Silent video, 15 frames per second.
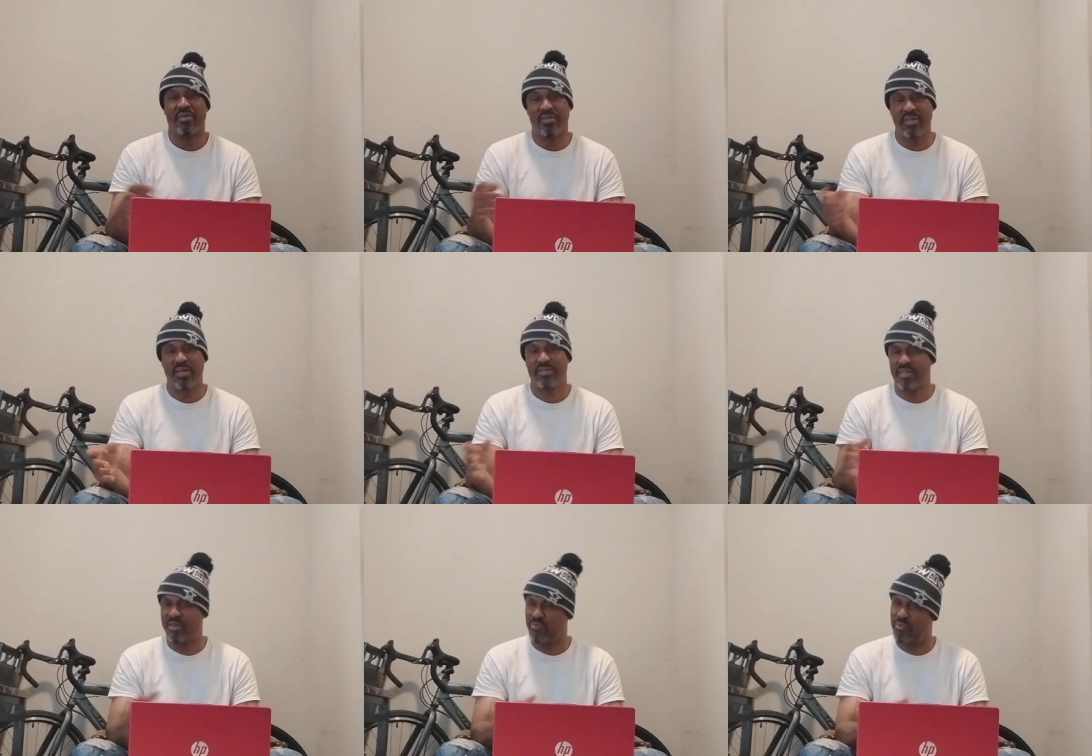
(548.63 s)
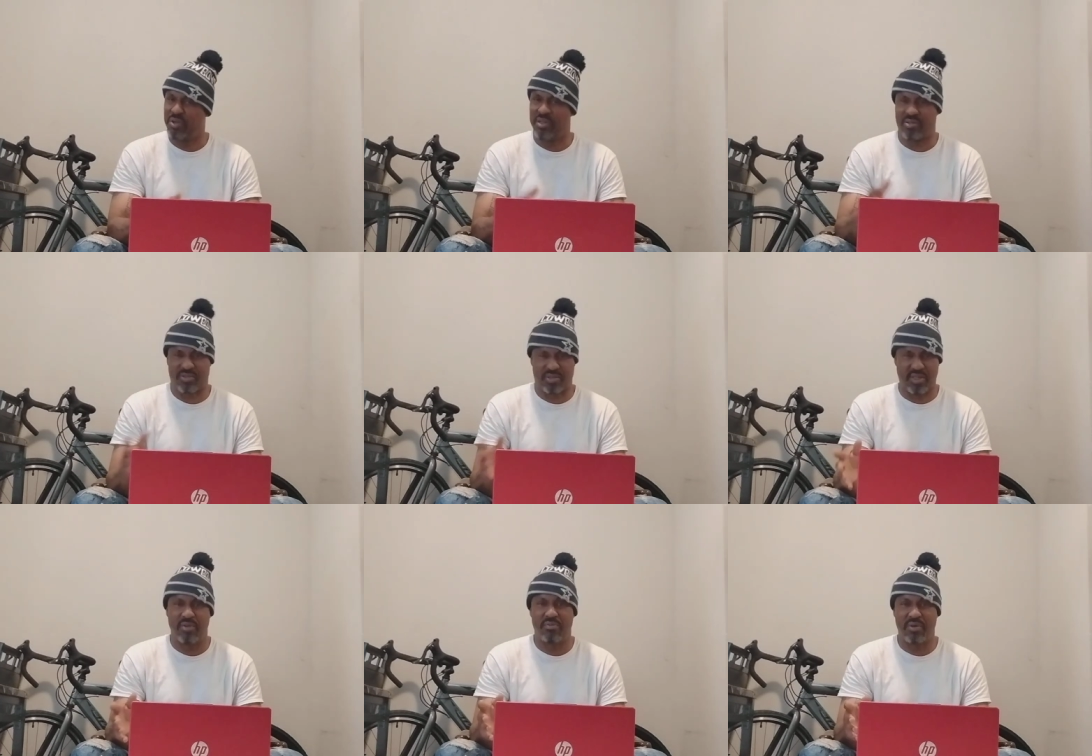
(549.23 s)
Nothing real
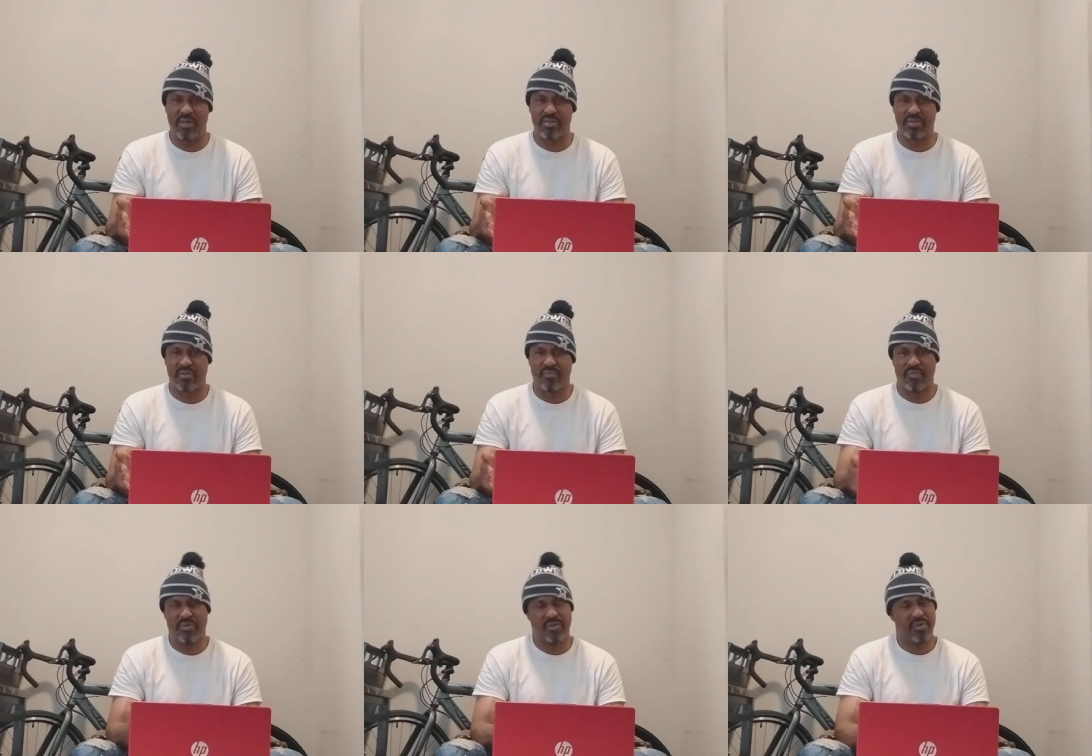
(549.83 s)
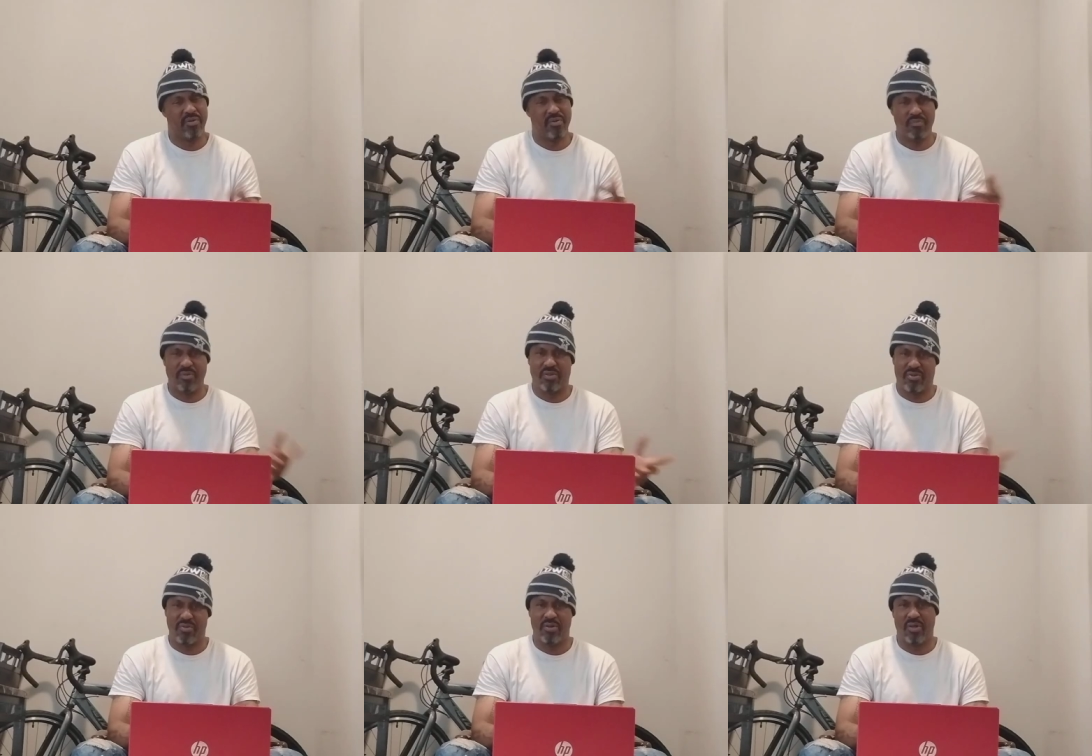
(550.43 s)
serious,
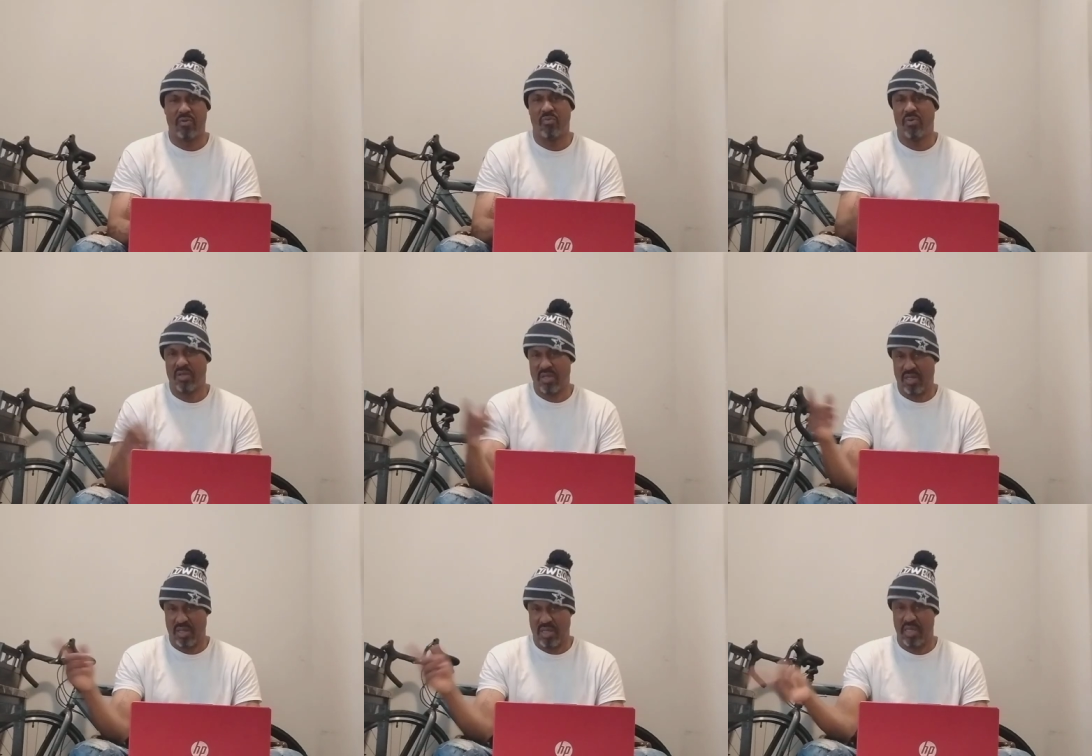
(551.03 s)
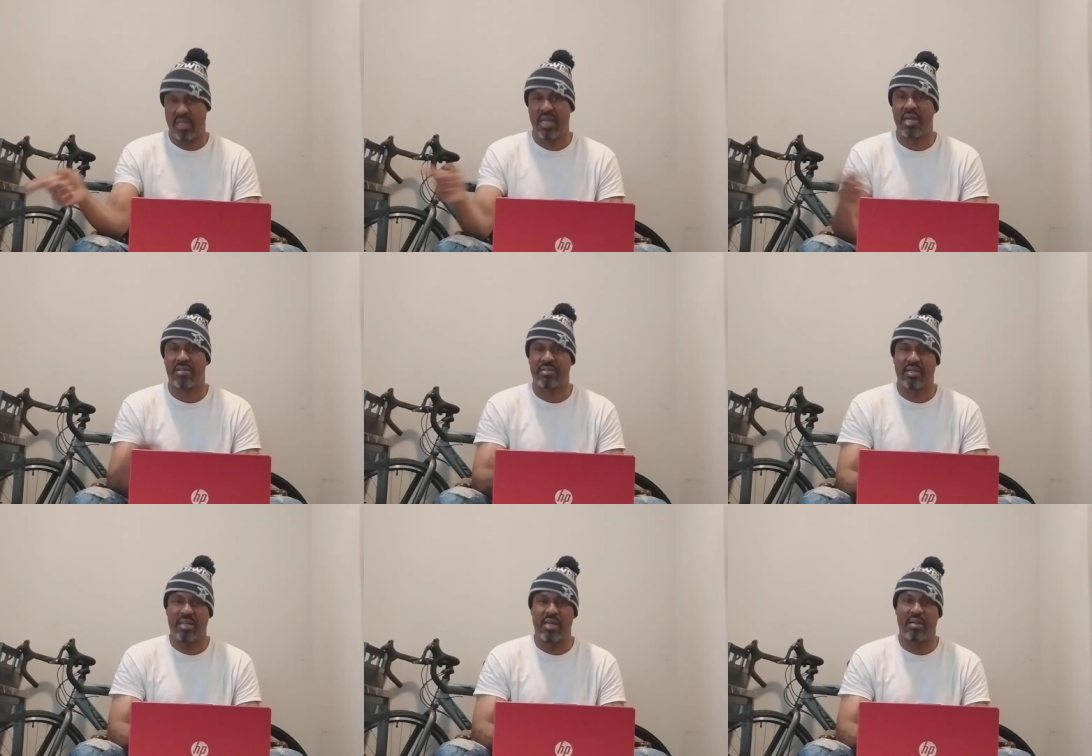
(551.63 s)
but you know, he
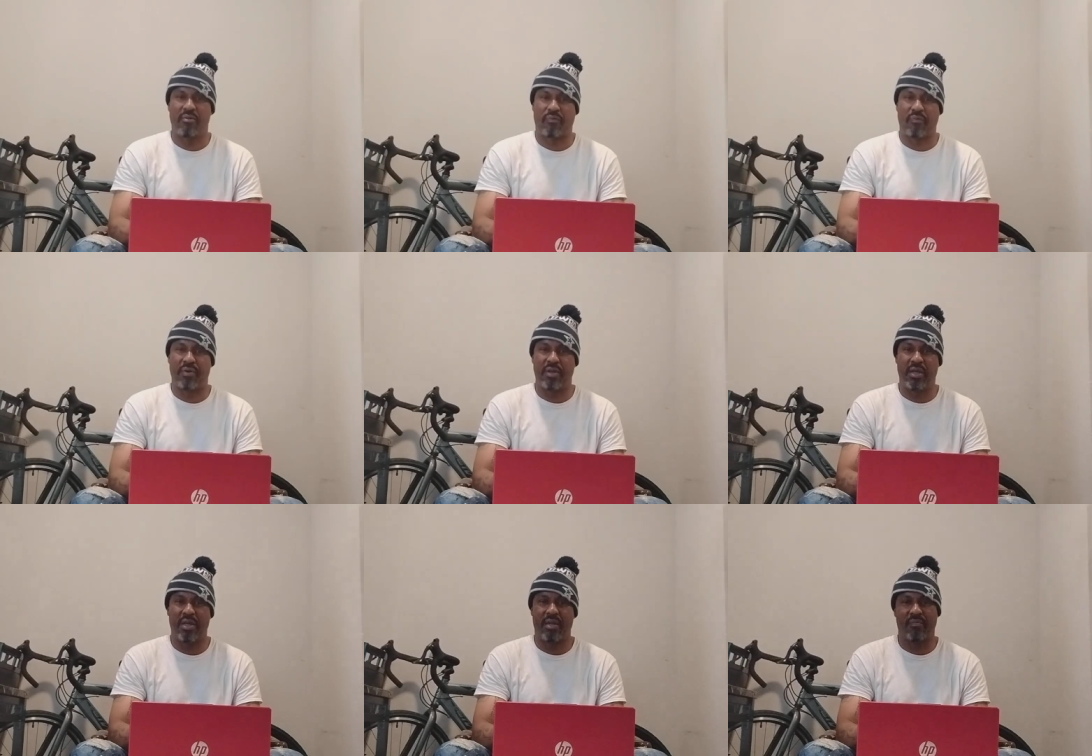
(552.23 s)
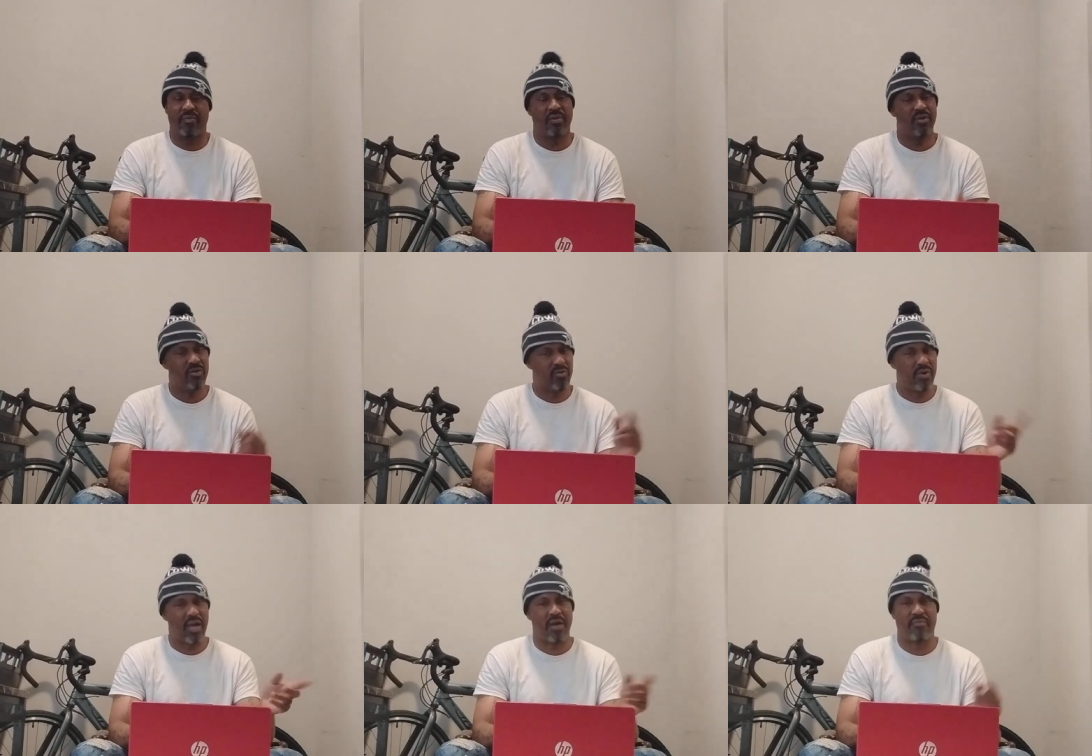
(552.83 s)
has a lady friend,
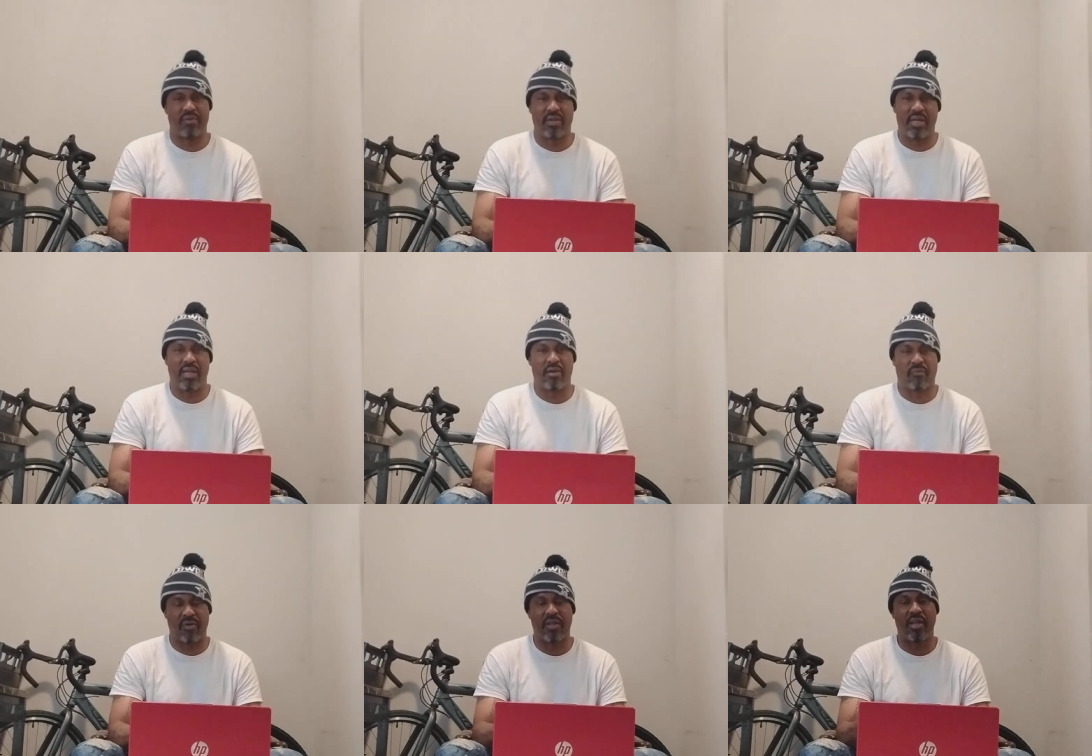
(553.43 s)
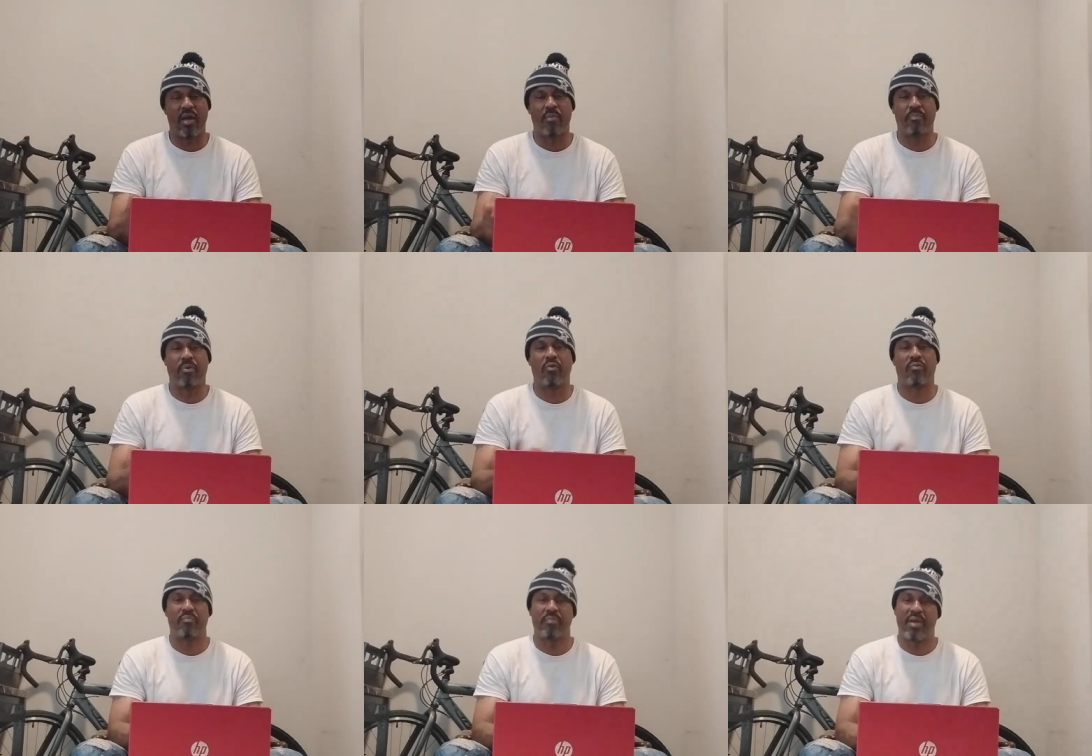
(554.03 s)
you have a lady friend, y'all
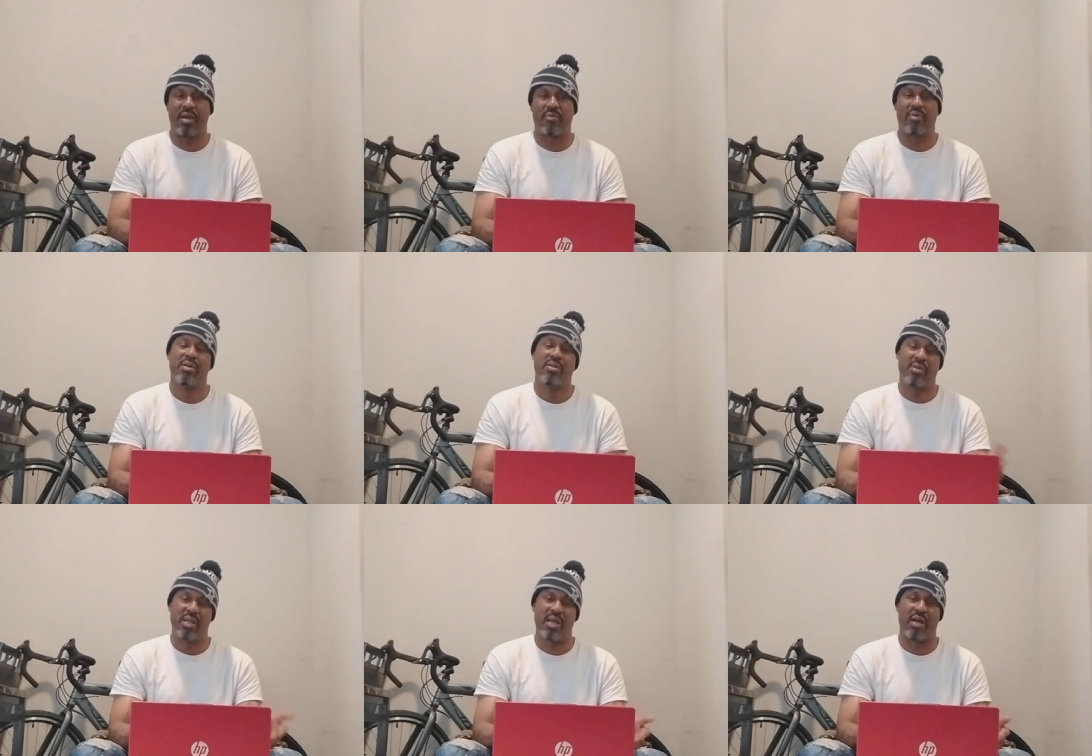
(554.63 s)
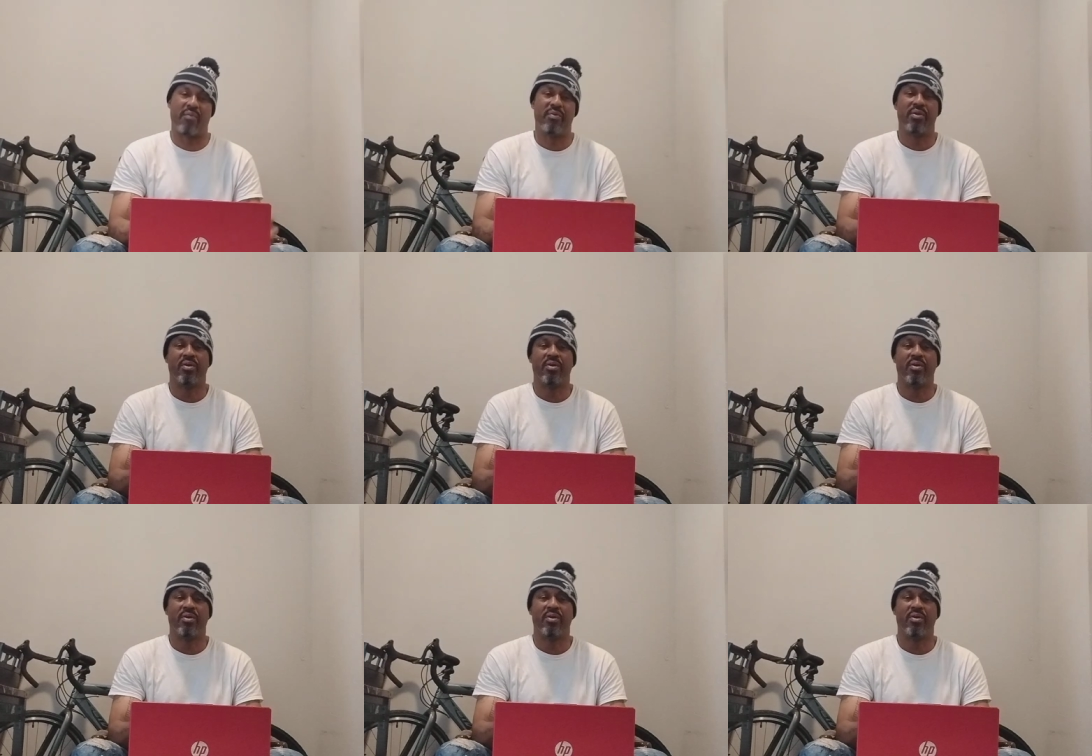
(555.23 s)
both married. Now,